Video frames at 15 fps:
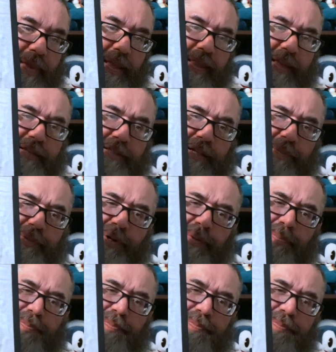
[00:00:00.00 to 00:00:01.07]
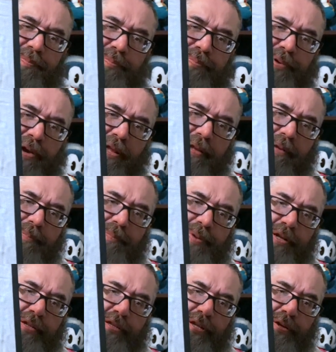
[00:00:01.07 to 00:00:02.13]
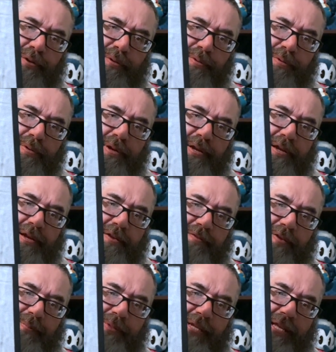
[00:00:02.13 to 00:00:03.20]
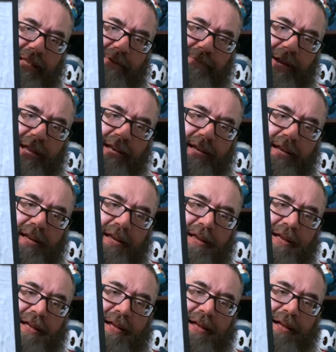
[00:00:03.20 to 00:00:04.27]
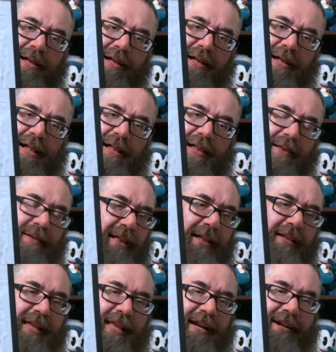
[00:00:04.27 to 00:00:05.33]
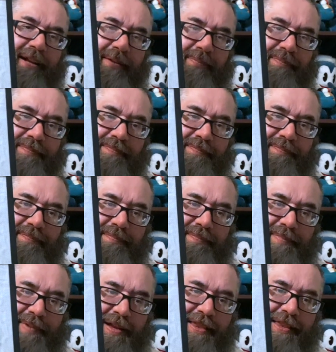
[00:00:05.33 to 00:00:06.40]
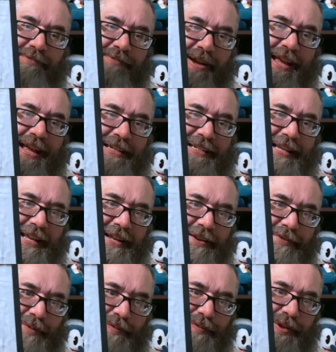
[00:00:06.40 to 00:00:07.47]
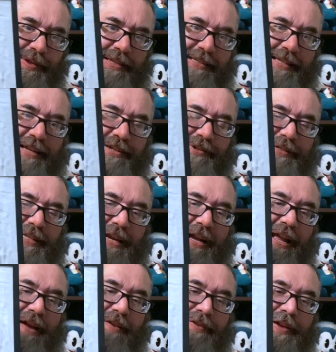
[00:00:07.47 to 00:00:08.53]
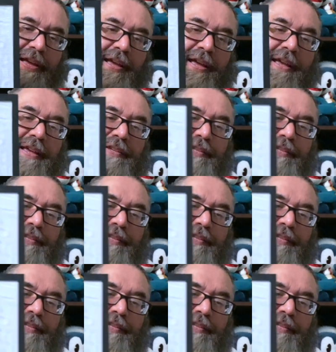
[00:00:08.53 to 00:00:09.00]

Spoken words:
sculptor Brilto, if I'm saying that right. I'll get it when I actually review the statues that I have. So